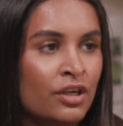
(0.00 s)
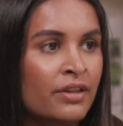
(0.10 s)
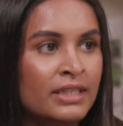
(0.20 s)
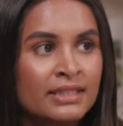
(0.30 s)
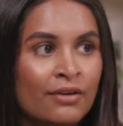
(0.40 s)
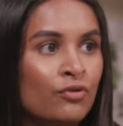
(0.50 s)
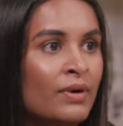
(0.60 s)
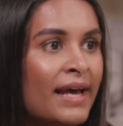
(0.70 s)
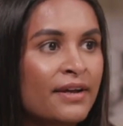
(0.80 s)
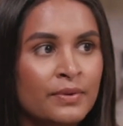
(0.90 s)
You know, there's several
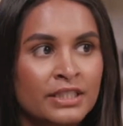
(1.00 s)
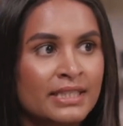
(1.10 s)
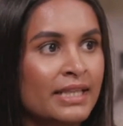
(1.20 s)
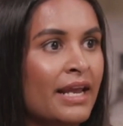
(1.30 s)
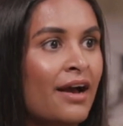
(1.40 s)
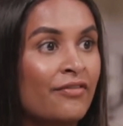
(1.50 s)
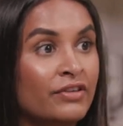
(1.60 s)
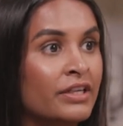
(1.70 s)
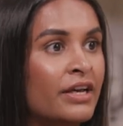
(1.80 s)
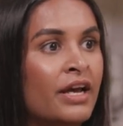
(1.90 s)
languages that they have
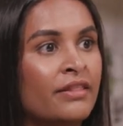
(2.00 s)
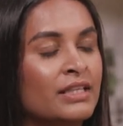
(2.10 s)
to learn.